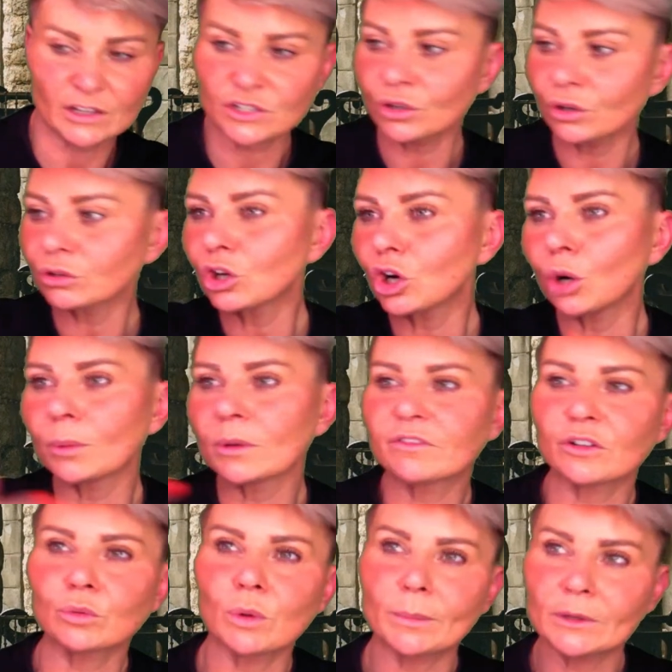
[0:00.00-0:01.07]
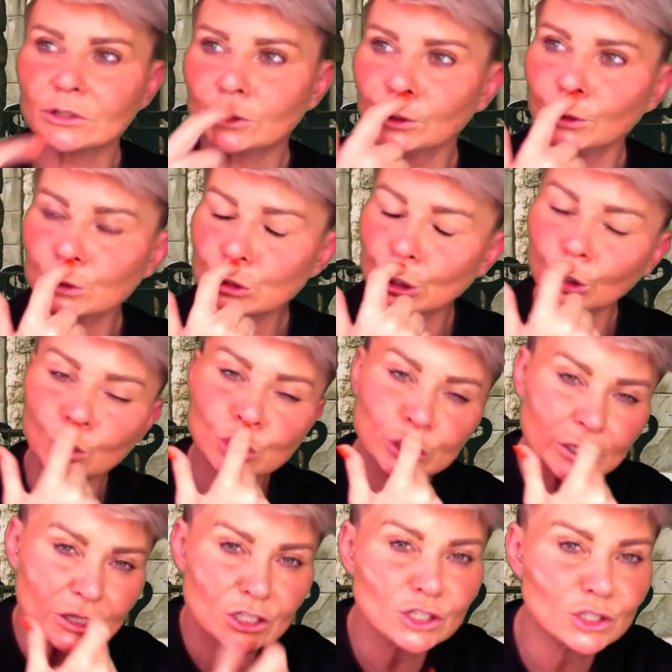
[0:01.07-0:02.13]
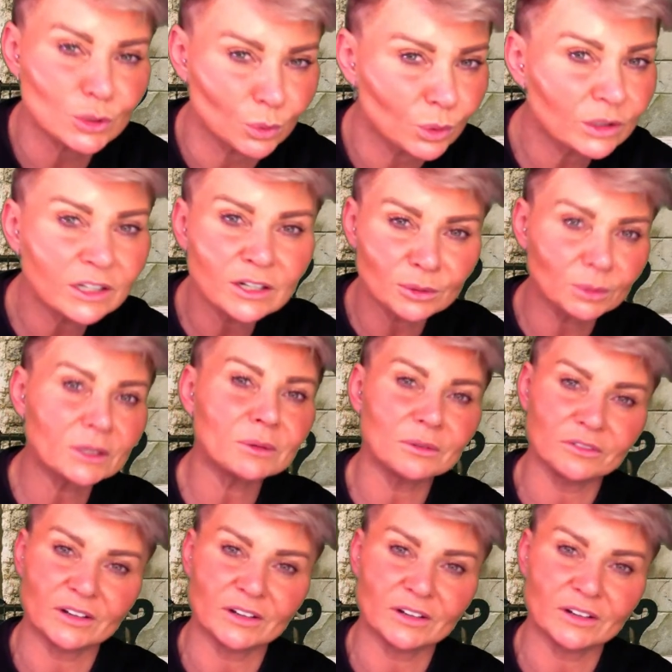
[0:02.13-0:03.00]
It's not uncommon for women to lose close to a stone in a week